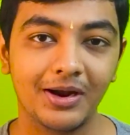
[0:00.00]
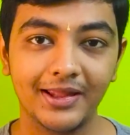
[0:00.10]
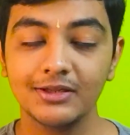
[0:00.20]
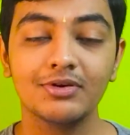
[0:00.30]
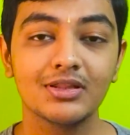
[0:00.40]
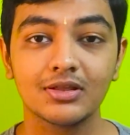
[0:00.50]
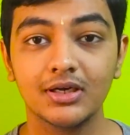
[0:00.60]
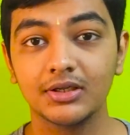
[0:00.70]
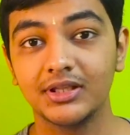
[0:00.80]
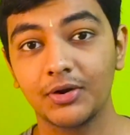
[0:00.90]
Anyways,
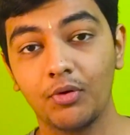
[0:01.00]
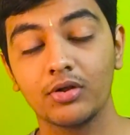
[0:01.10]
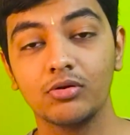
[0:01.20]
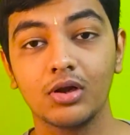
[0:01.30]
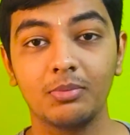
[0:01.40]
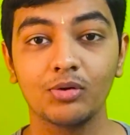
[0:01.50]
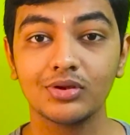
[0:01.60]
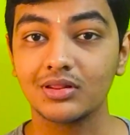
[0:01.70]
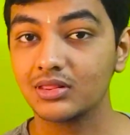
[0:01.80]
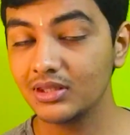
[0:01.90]
that was all about
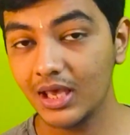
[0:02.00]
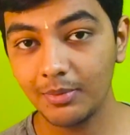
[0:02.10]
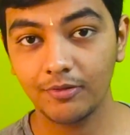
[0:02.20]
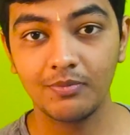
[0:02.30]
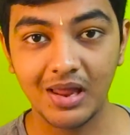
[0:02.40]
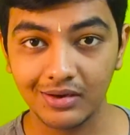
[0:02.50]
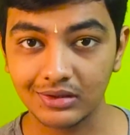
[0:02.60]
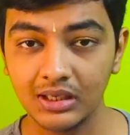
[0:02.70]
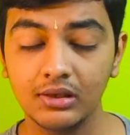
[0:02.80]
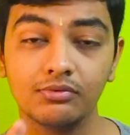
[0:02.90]
the CMF bar
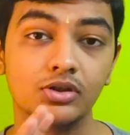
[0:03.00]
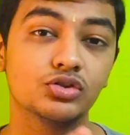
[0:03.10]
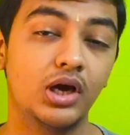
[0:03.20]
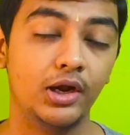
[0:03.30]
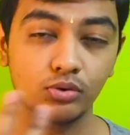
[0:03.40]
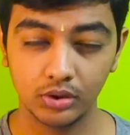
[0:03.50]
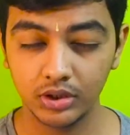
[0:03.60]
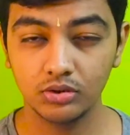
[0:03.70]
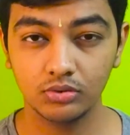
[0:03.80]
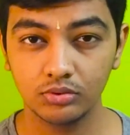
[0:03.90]
nothing, which I told
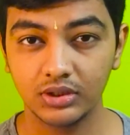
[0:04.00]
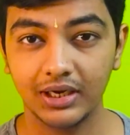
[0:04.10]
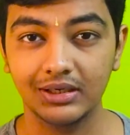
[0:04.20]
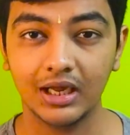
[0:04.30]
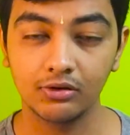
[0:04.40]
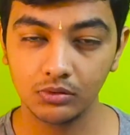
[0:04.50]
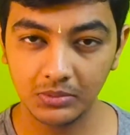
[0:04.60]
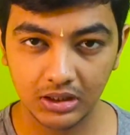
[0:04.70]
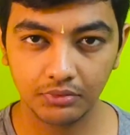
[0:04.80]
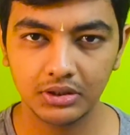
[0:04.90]
you that I will be
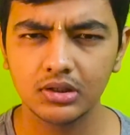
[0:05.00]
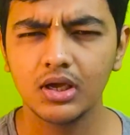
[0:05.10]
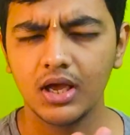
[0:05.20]
covering.